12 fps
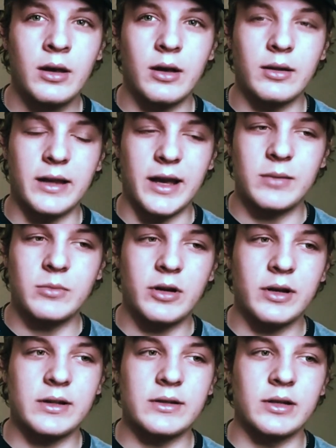
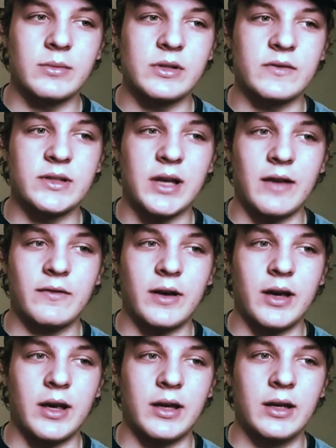landmark in terms of
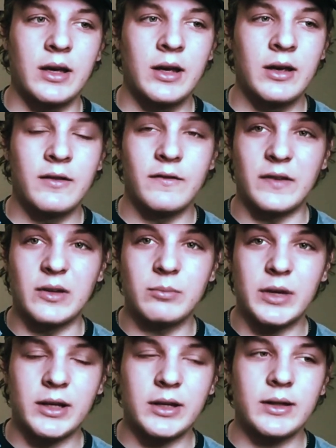sci-fi
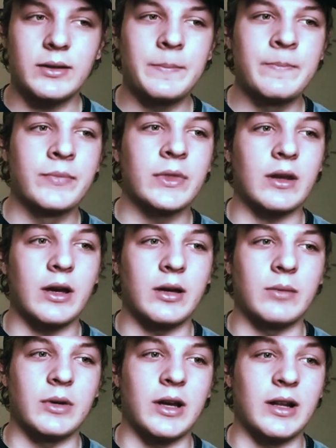filmmaking,
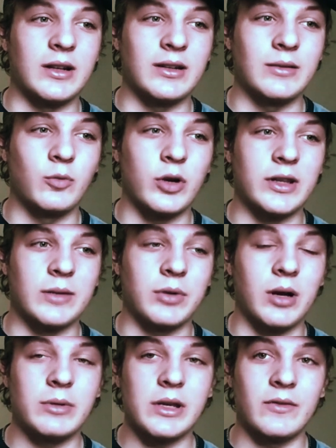and one that
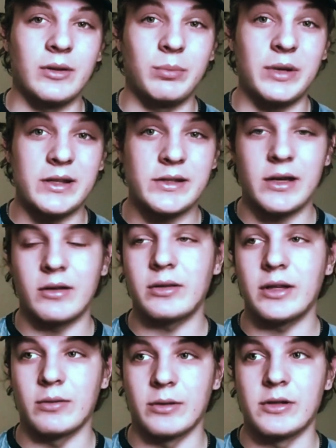probably even beats out
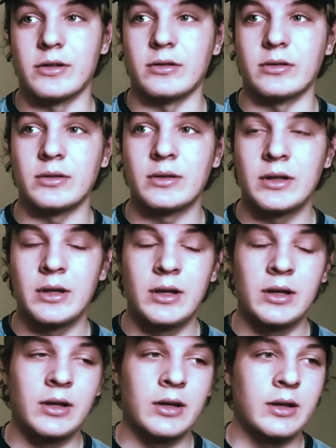the original
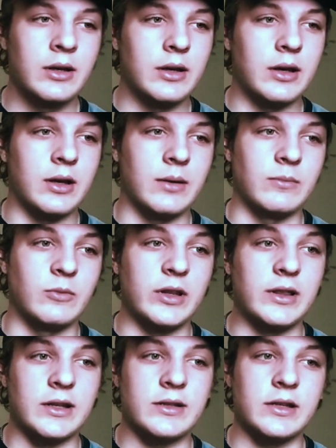
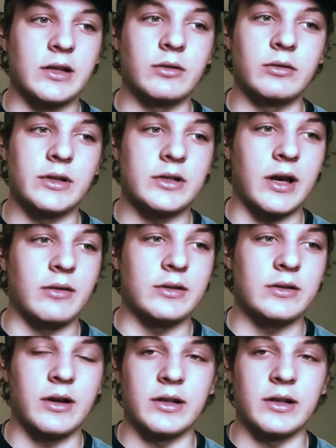with this sequel, which I was not